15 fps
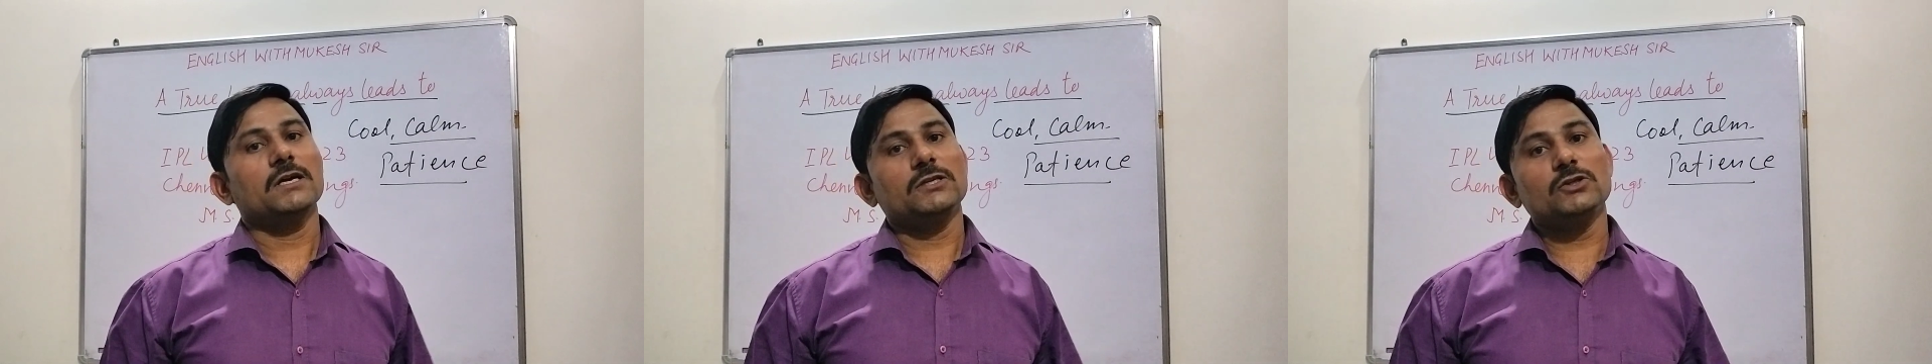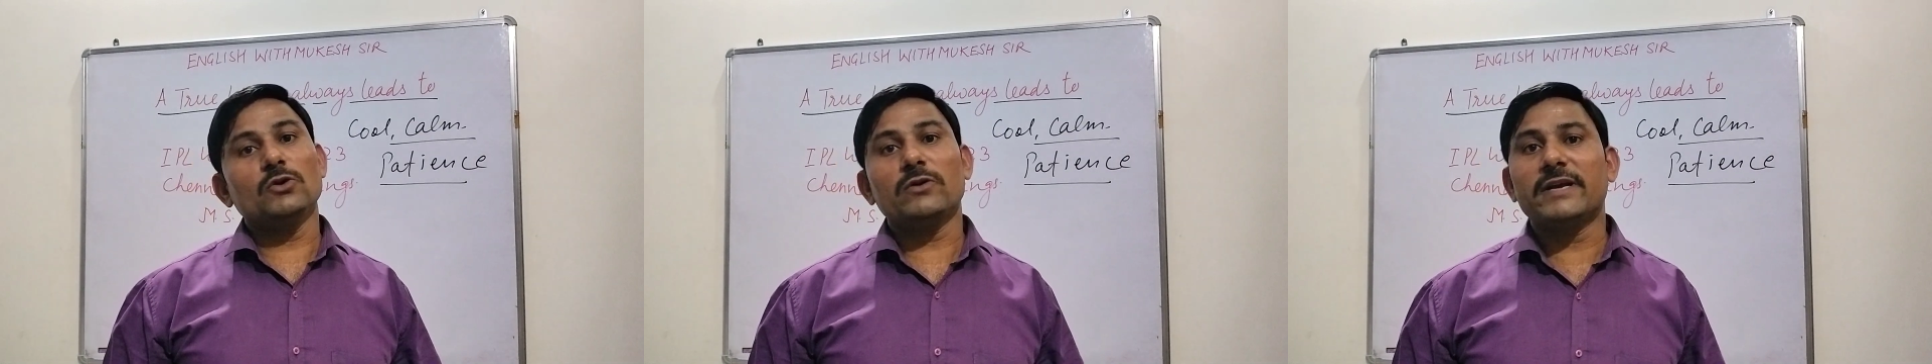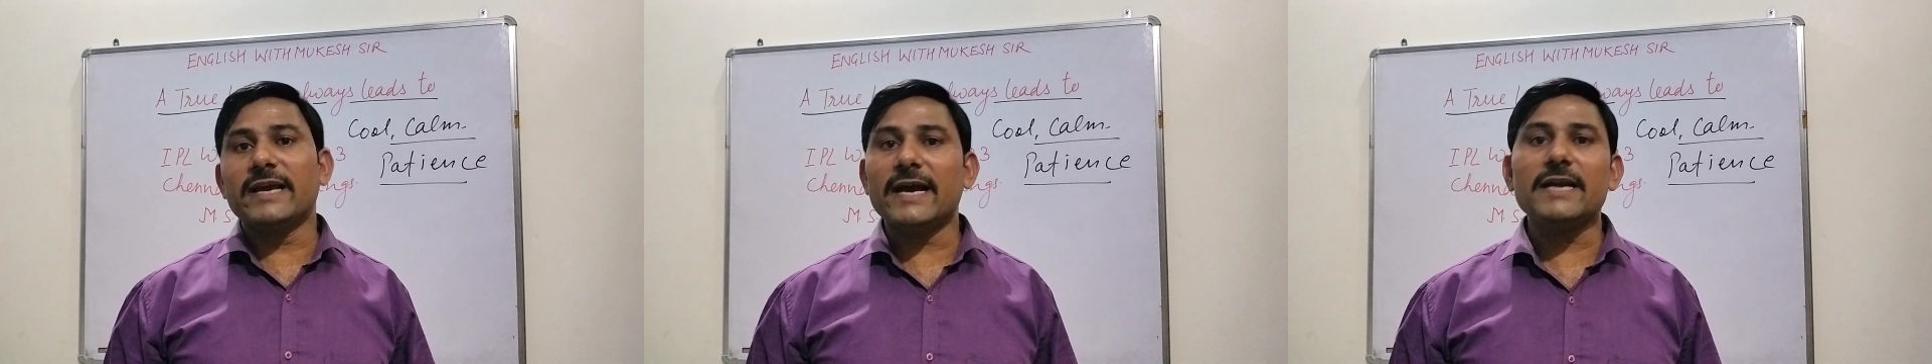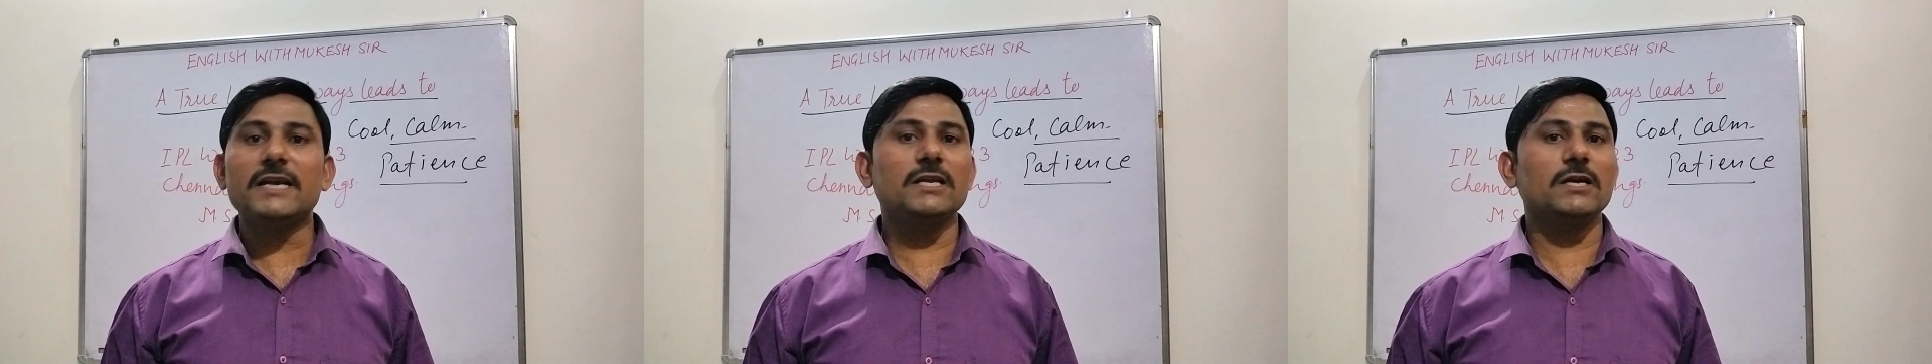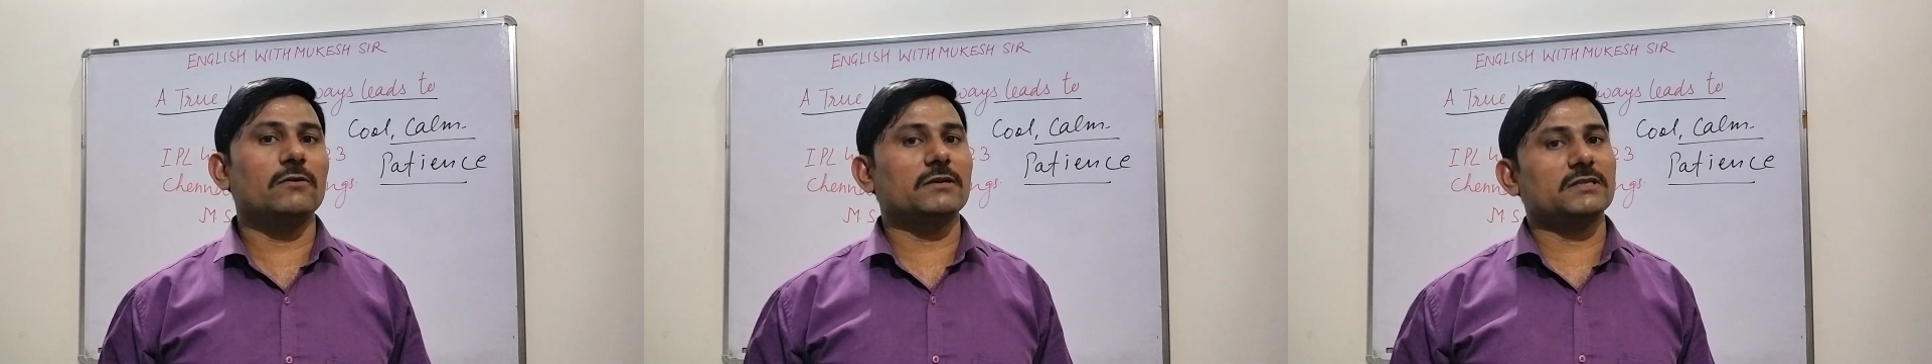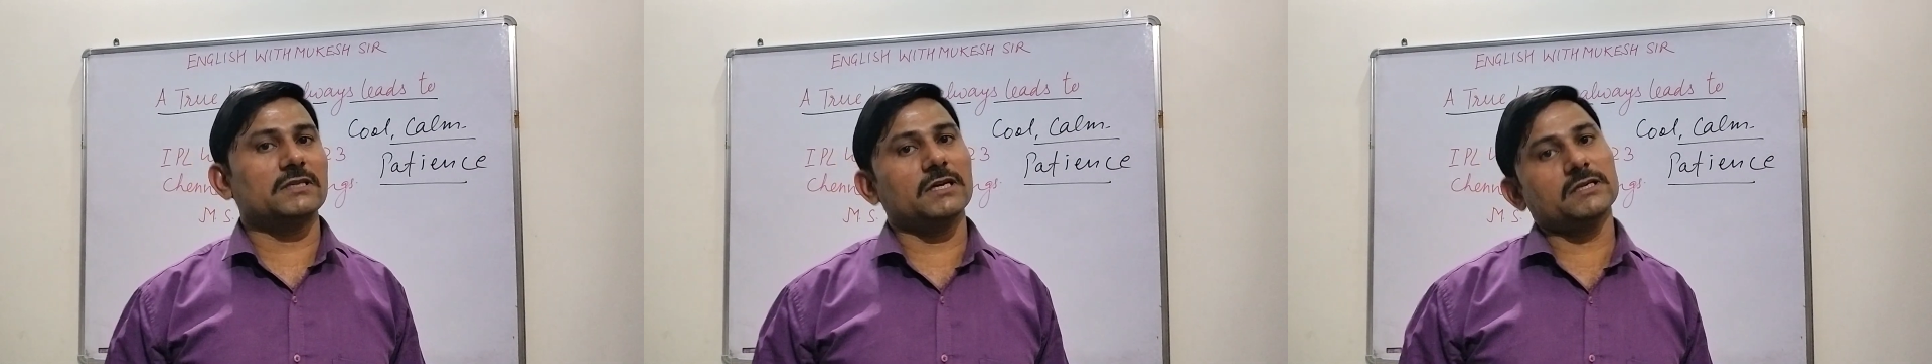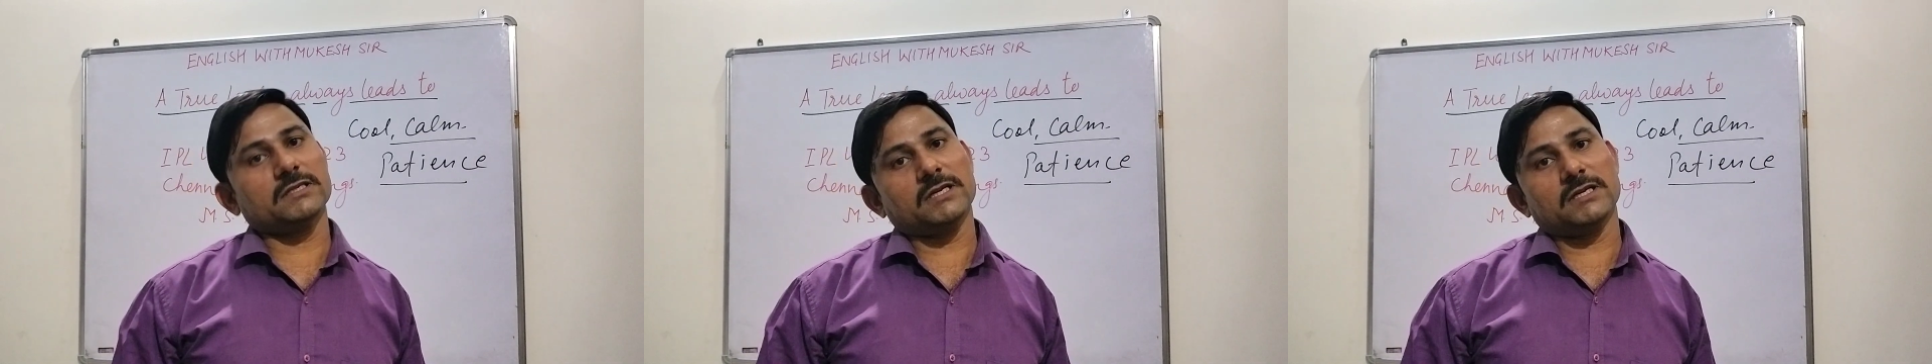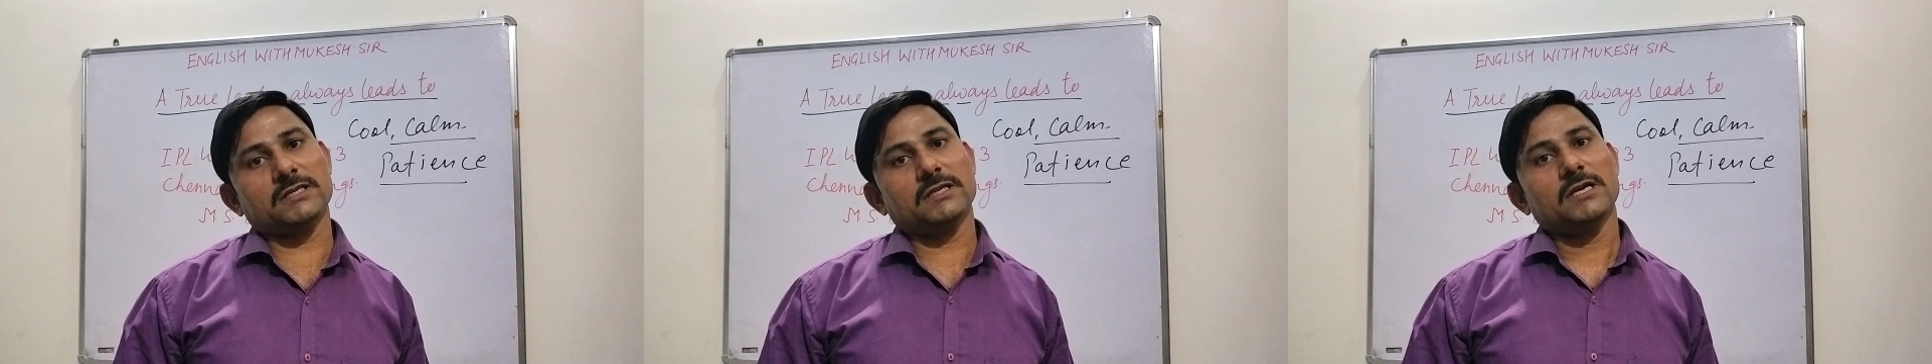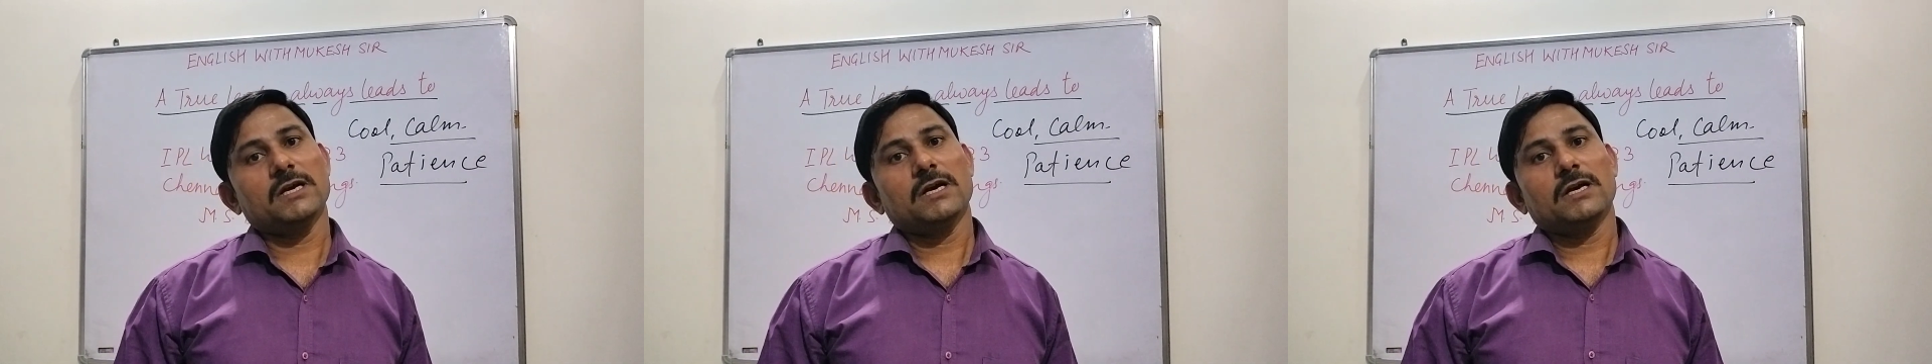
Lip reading: You get your success.